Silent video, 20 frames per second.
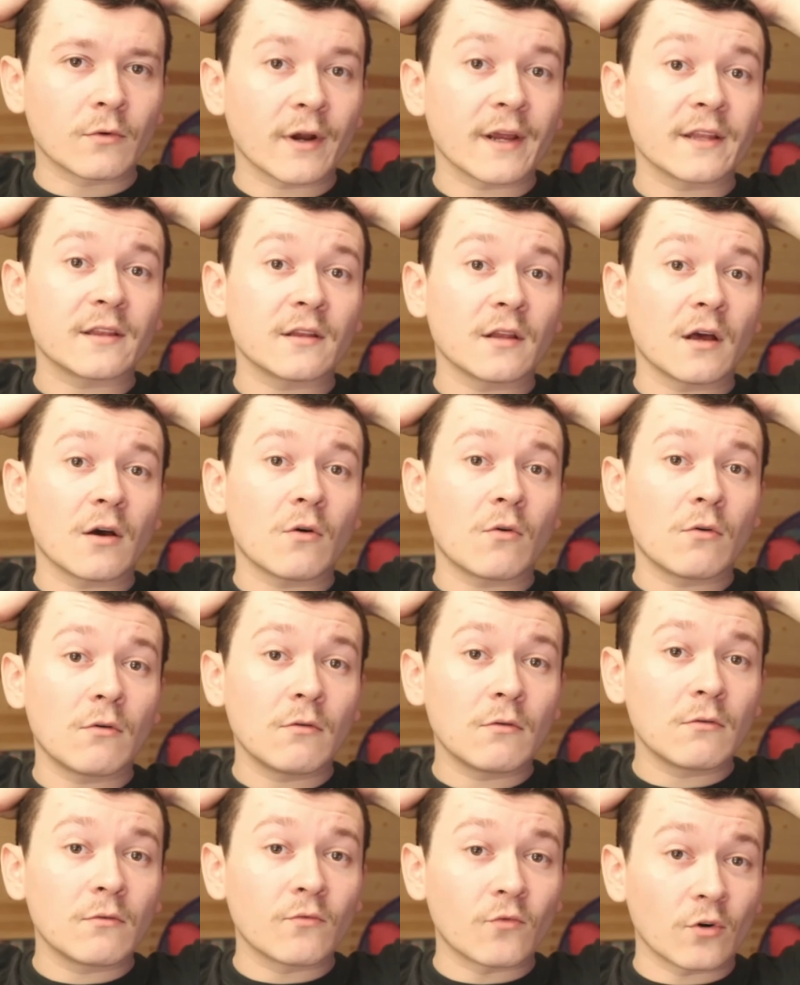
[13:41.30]
Right
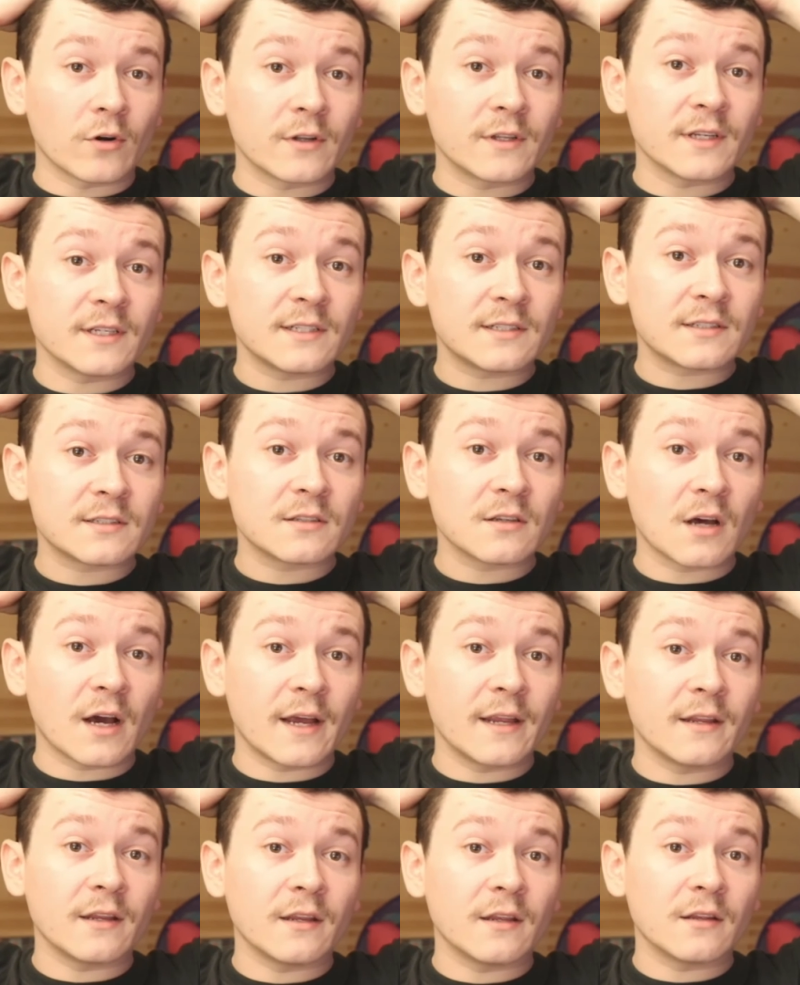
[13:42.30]
now for this
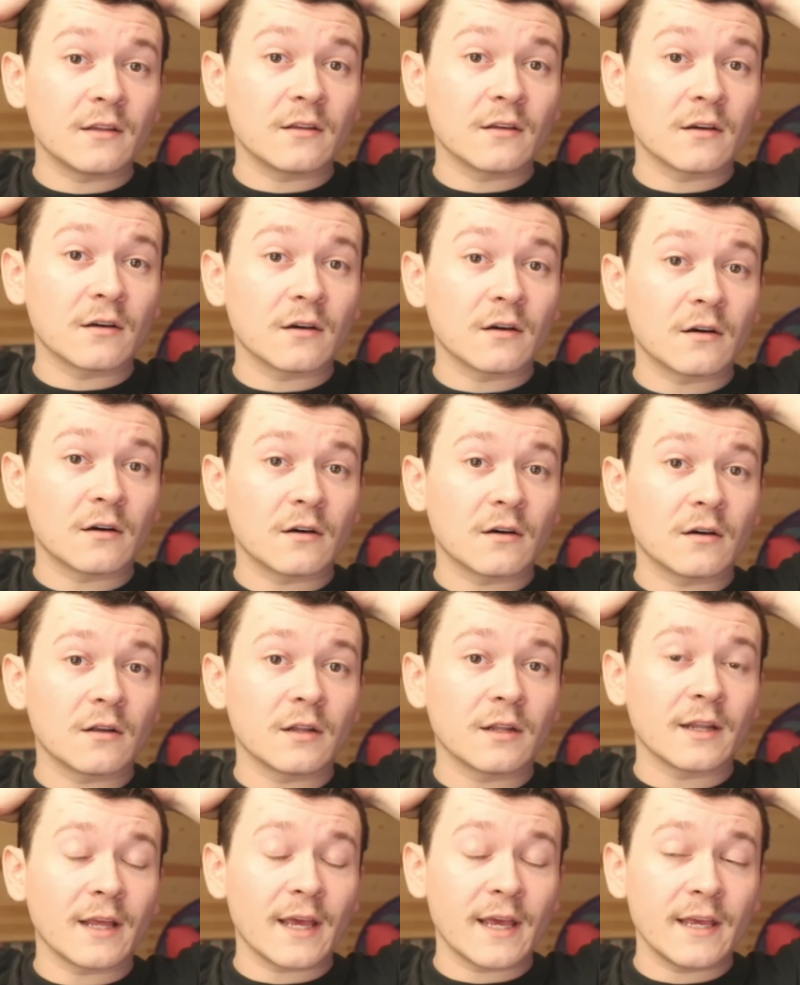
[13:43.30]
I need
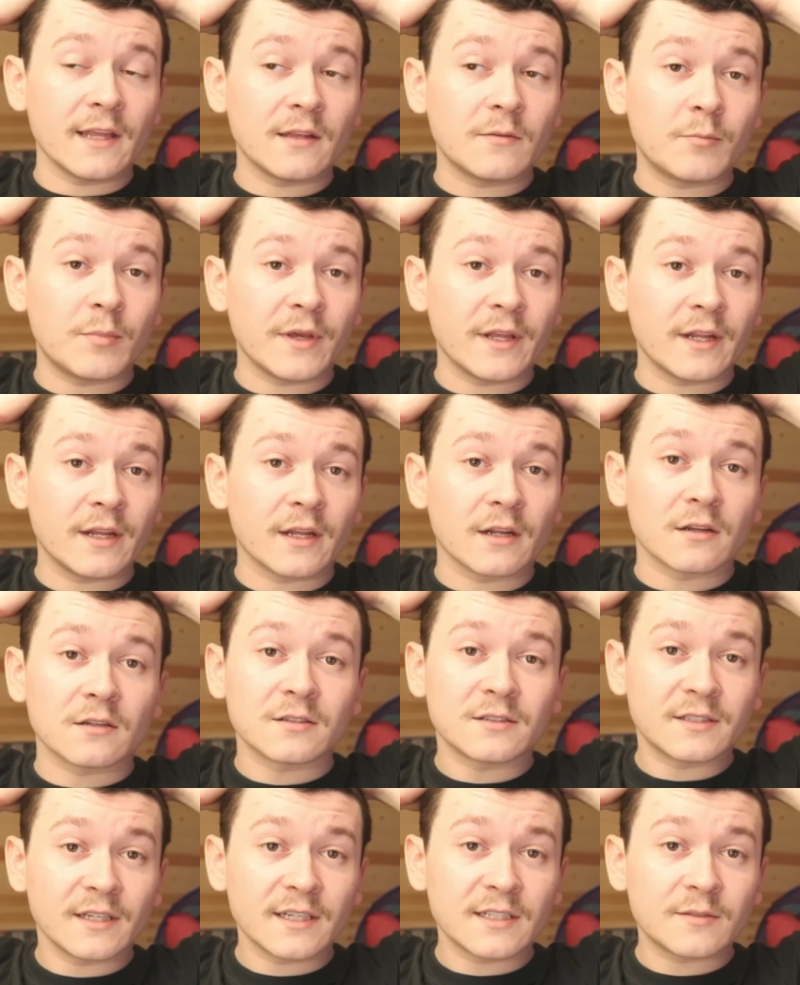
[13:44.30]
an 8-pin and
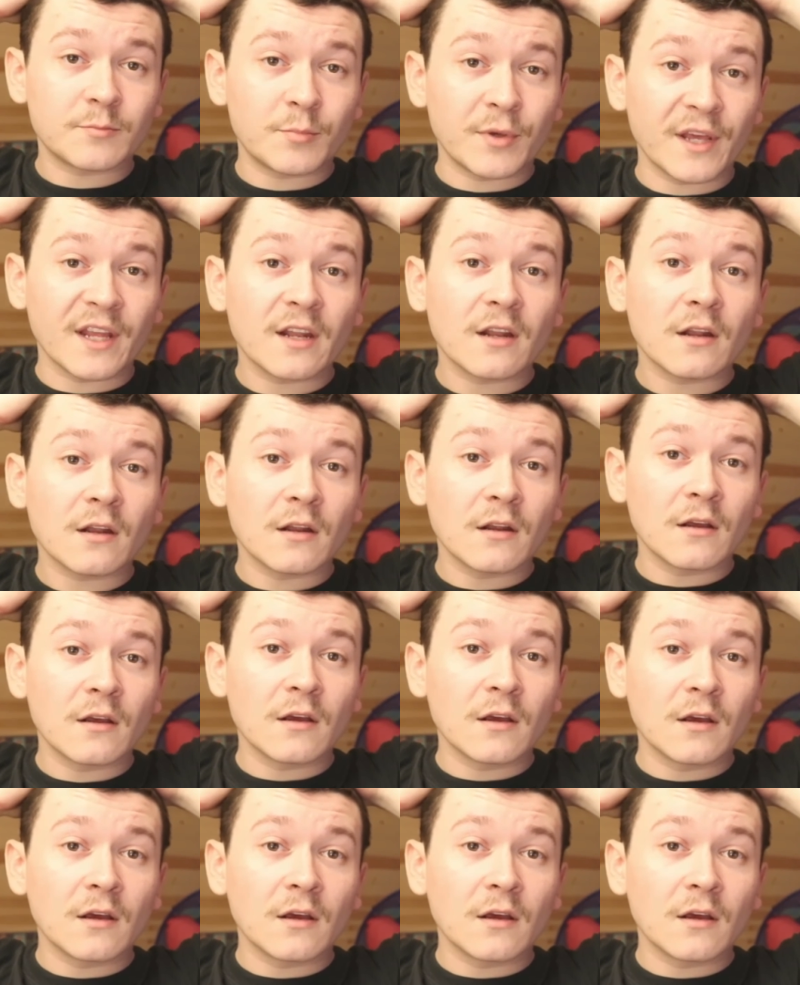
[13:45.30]
a 6-pin